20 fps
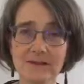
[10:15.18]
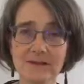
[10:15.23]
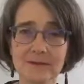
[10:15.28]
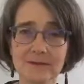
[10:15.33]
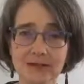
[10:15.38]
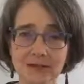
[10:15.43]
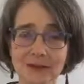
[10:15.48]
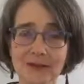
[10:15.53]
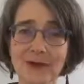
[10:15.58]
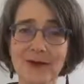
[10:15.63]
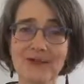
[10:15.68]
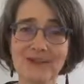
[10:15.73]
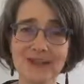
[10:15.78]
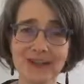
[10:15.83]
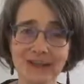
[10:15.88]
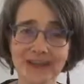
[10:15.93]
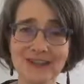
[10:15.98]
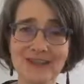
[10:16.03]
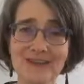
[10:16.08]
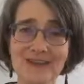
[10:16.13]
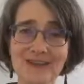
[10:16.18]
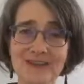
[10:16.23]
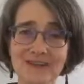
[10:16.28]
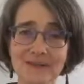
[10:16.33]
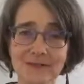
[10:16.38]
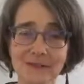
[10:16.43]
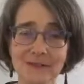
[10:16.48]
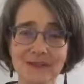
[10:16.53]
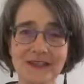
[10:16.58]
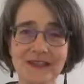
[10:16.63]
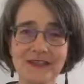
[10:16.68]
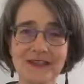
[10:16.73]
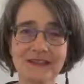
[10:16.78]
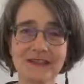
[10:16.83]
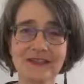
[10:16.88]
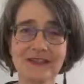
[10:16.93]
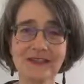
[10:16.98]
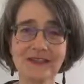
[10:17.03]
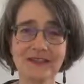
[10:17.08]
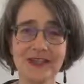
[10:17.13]
because actions speak
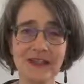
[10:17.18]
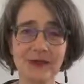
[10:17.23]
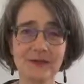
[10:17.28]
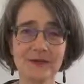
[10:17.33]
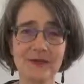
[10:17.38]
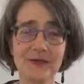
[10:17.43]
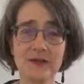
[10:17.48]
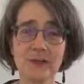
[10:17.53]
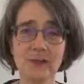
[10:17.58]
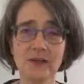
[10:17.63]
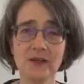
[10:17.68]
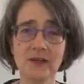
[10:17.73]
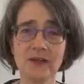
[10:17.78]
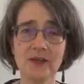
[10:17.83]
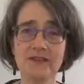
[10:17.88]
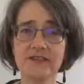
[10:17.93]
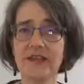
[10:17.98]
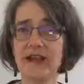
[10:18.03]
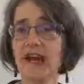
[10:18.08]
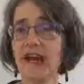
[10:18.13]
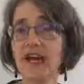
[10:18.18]
louder than words.